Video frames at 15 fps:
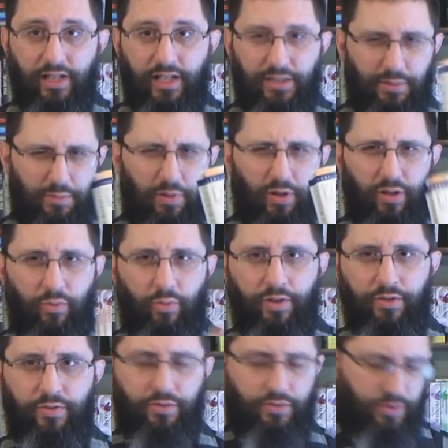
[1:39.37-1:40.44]
I'd have to be part of the
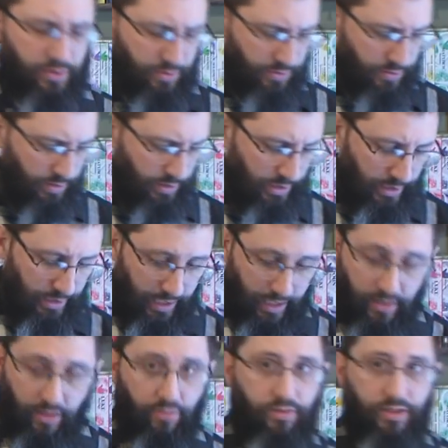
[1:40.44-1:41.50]
one true church.
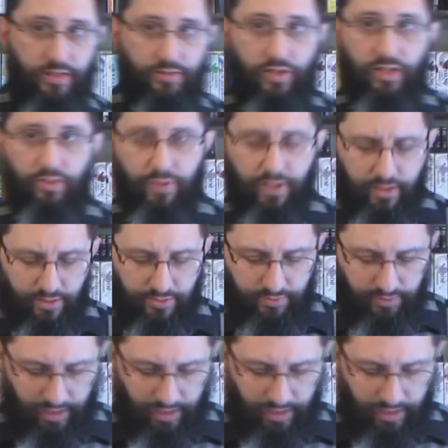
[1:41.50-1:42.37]
And, you know, continuing in this